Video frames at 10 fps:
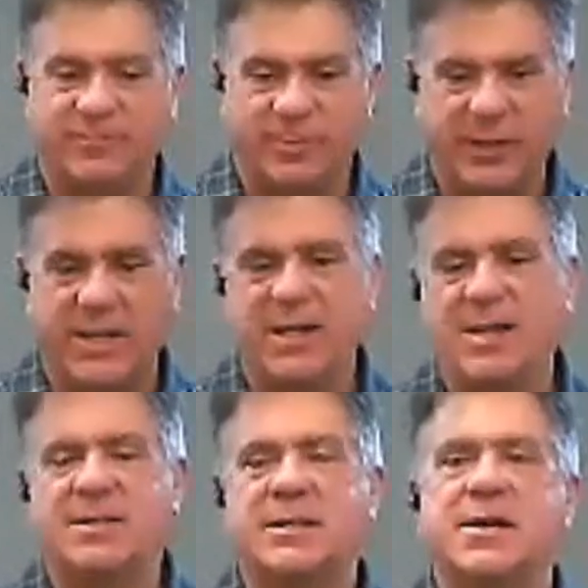for
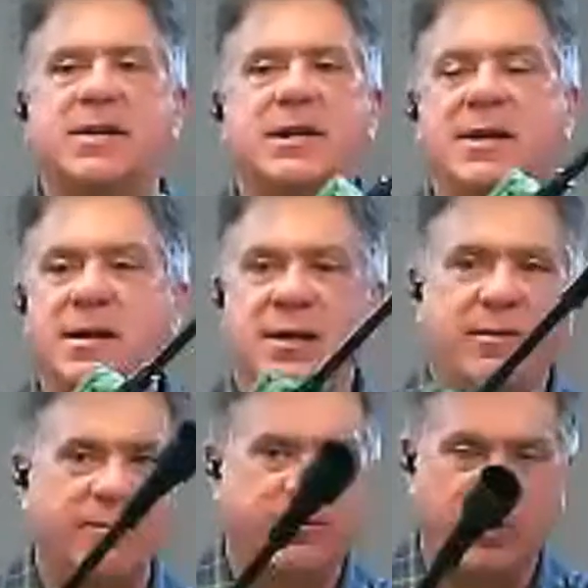these,
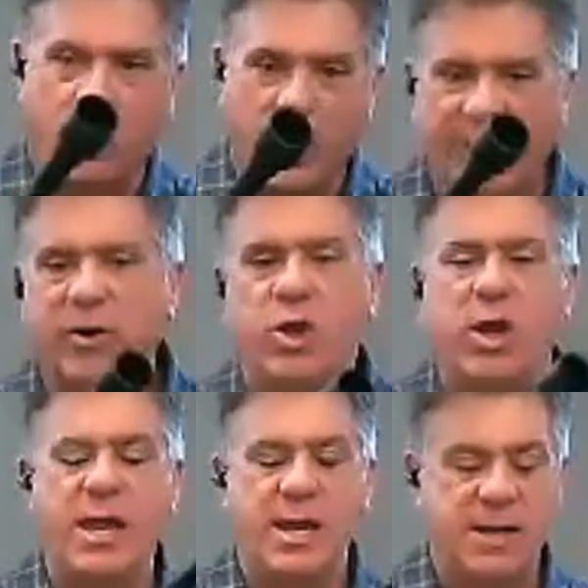for whatever
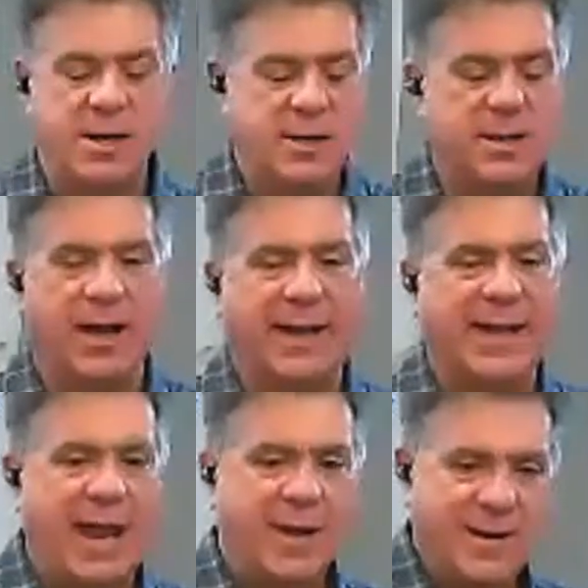you need.
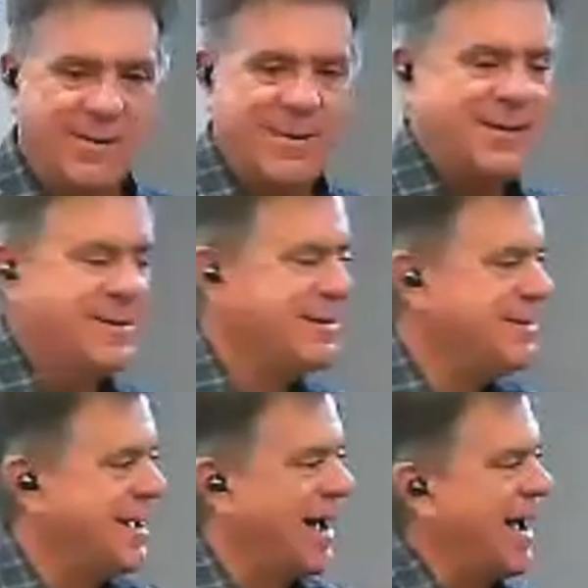Again,
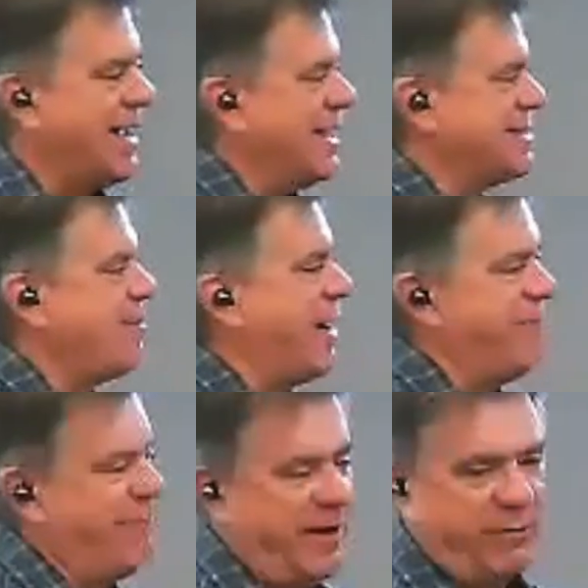that's
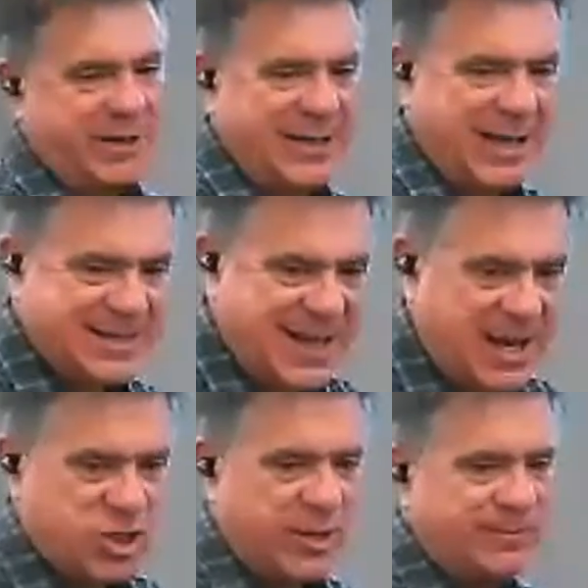my favorite. The
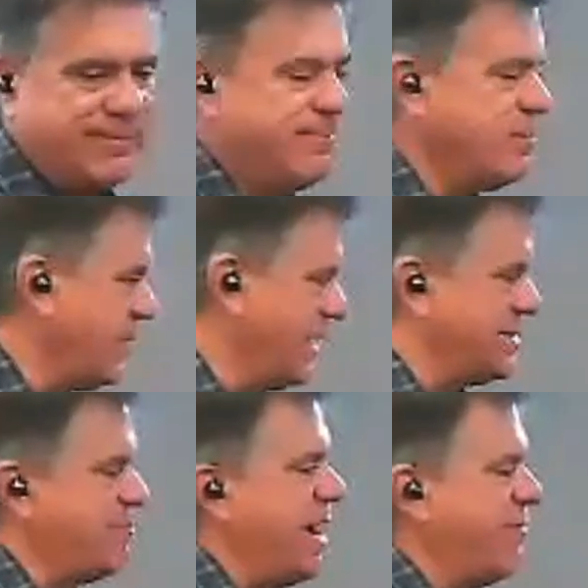extension
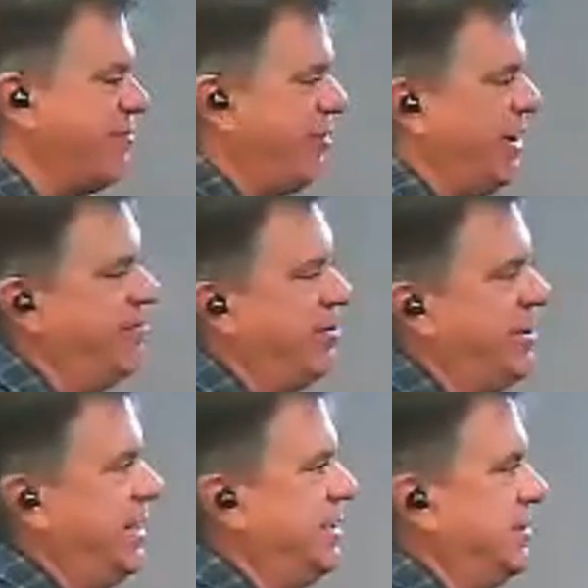is my
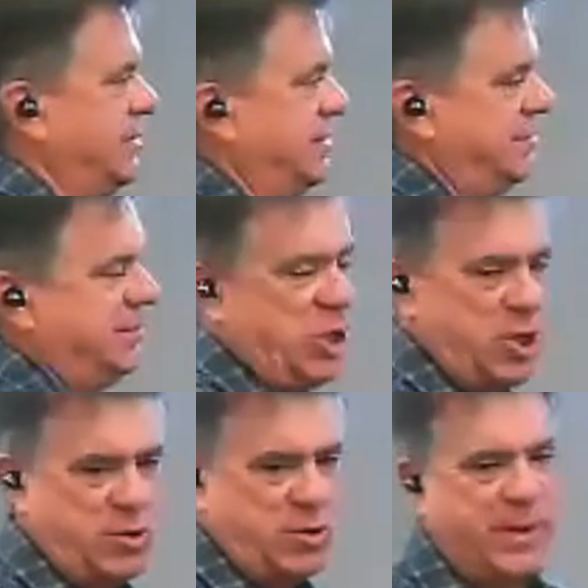favorite thing to
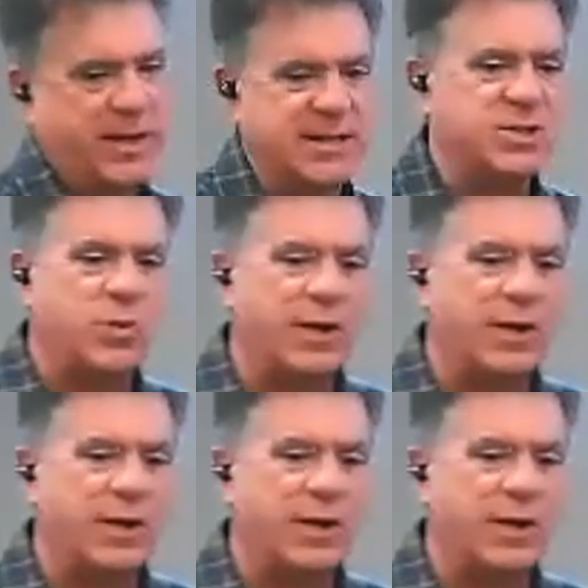use because it's